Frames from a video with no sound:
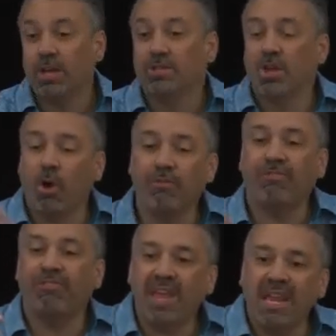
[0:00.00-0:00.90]
Don't
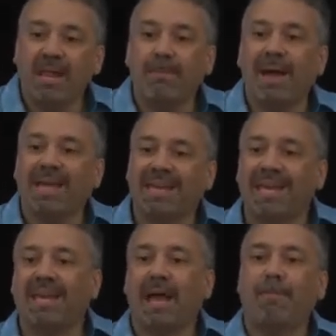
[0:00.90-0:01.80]
feed it by
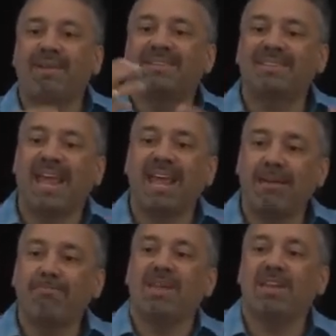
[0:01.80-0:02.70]
getting up and
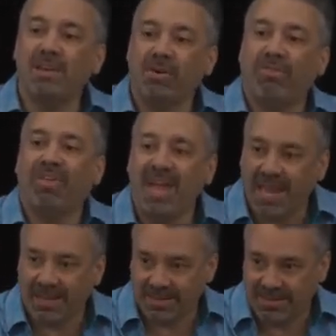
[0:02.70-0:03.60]
saying menial
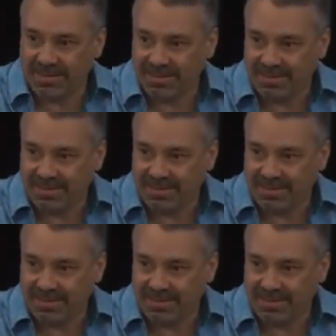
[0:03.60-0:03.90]
things.